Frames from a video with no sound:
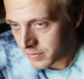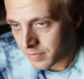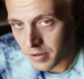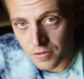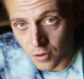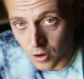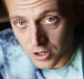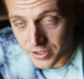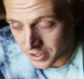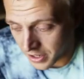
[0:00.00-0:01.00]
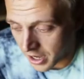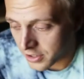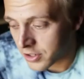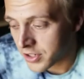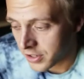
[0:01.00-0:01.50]
But of course, the
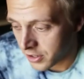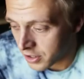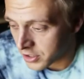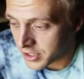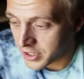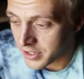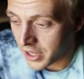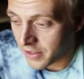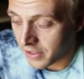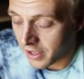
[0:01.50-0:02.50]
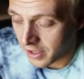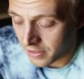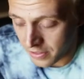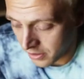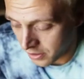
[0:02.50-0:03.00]
doctors and the nurses and
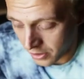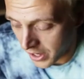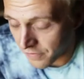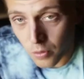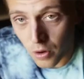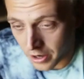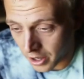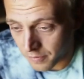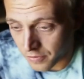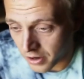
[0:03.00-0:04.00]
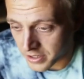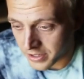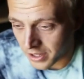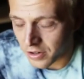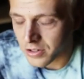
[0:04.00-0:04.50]
the you know, everyone up front is
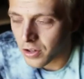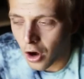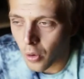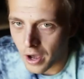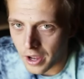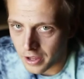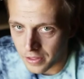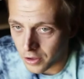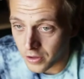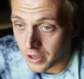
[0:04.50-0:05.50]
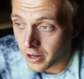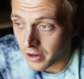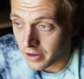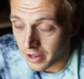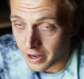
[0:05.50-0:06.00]
like, there's no way that you can get
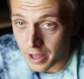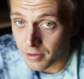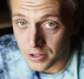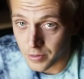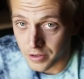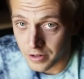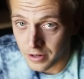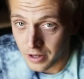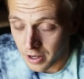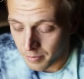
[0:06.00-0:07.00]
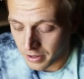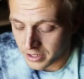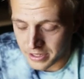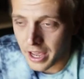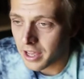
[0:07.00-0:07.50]
on an ambulance with her,
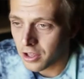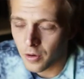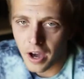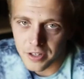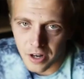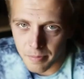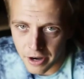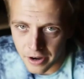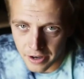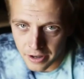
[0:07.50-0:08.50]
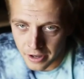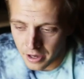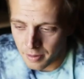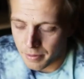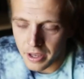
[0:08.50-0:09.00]
because A, you guys aren't married,
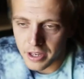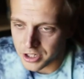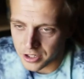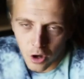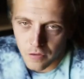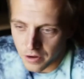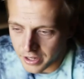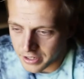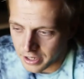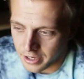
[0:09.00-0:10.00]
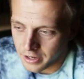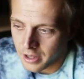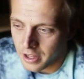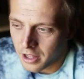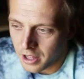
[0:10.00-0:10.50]
B, she's over 18,
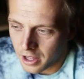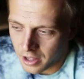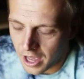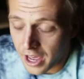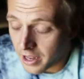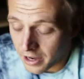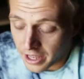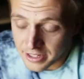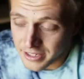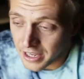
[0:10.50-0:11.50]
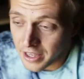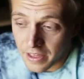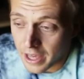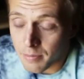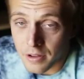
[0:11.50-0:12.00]
and C,
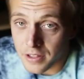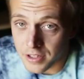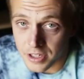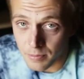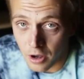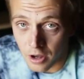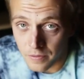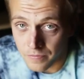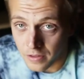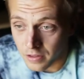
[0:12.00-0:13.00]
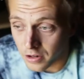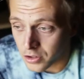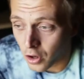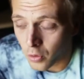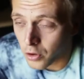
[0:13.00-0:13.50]
the ambulance is small.
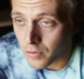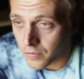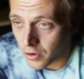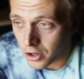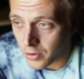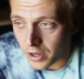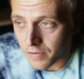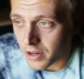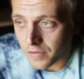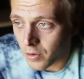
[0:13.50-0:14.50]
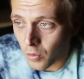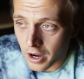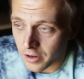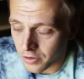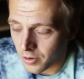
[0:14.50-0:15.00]
There's no room for you, even if you
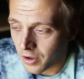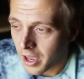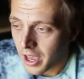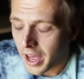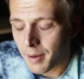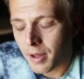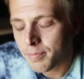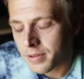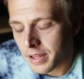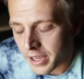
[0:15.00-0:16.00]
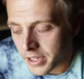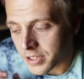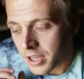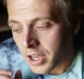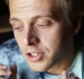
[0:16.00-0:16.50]
wanted to. And I'm like,
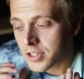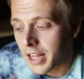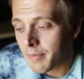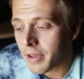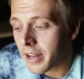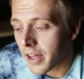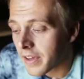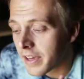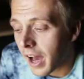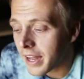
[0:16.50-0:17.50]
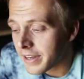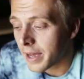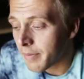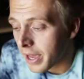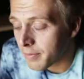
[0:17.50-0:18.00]
please, just let me get on the
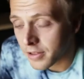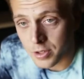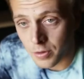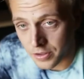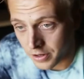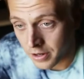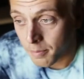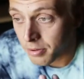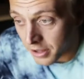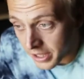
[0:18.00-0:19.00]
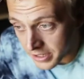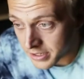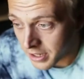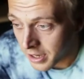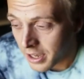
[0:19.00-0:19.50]
goddamn ambulance with her. Please.